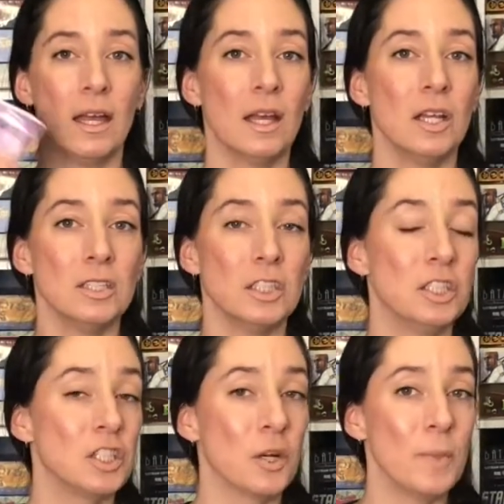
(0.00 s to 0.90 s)
To
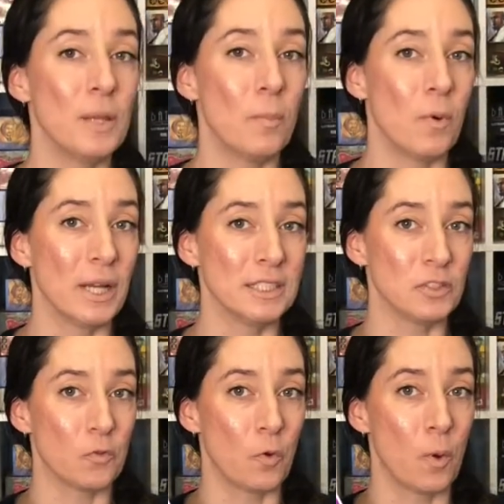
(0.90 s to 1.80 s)
determine the points
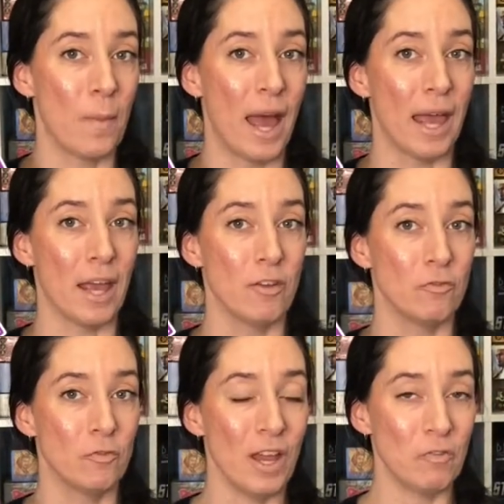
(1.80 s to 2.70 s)
for my
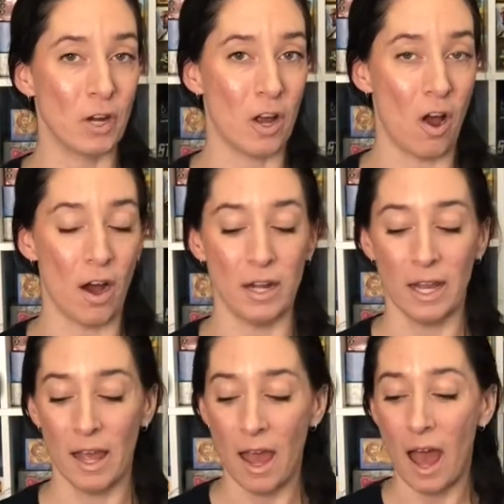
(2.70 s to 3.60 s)
favorite card,
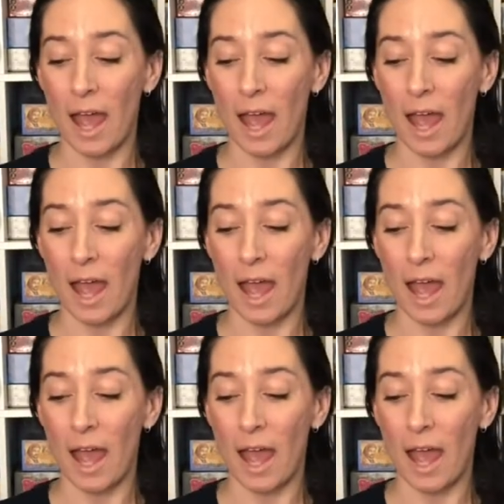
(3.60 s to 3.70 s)
I